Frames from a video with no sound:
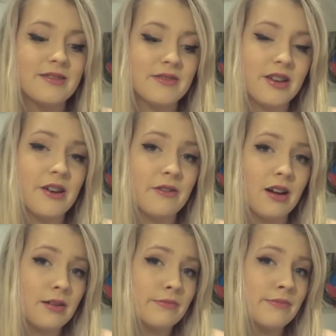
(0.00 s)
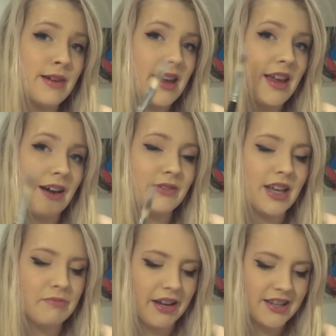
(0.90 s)
so I may have to
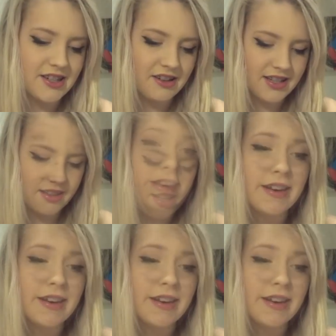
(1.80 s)
get back into using these.